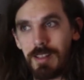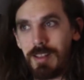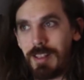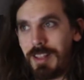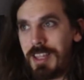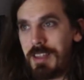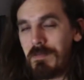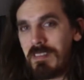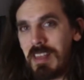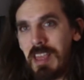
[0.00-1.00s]

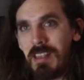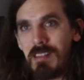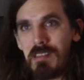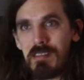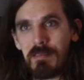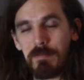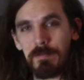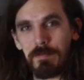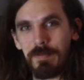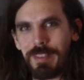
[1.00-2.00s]
leaves his
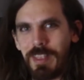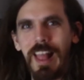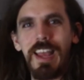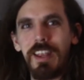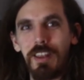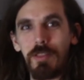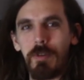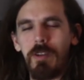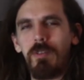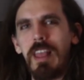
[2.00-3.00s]
lion
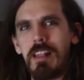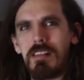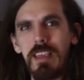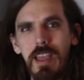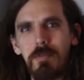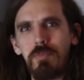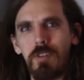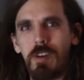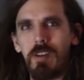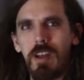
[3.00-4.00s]
throne as the
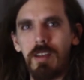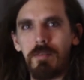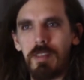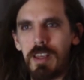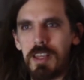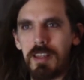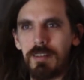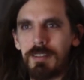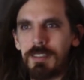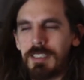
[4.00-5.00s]
emperor of the